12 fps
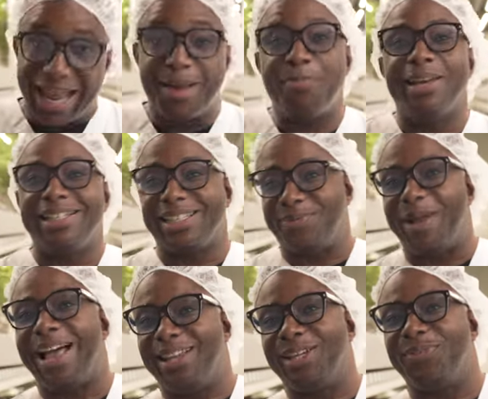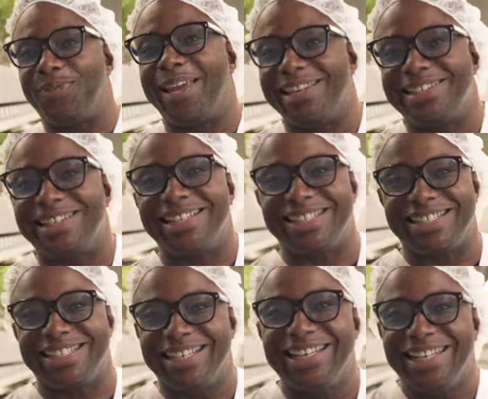that brings a smile to your face,
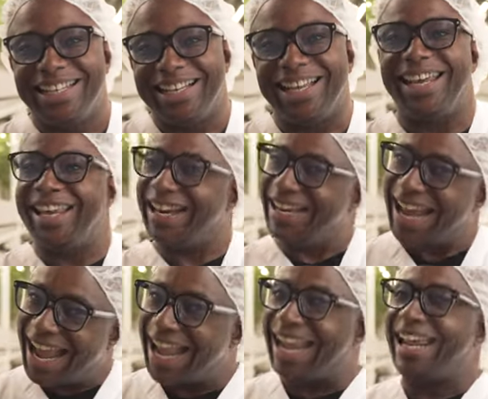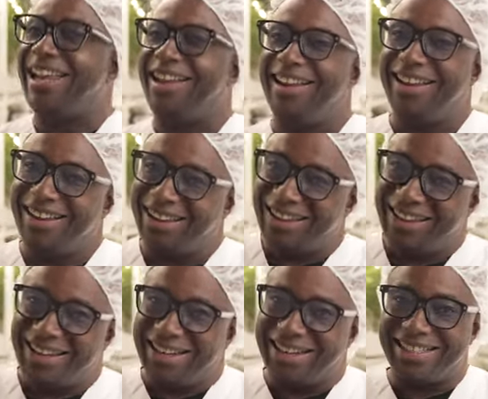because in a day,
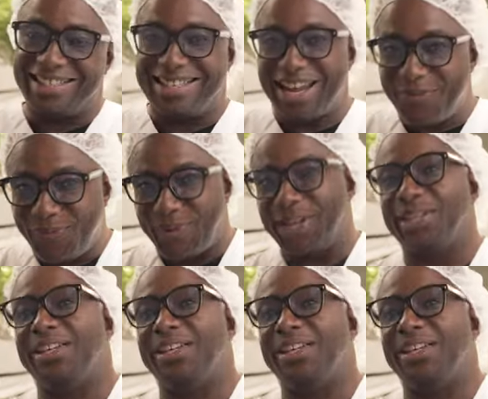it's different,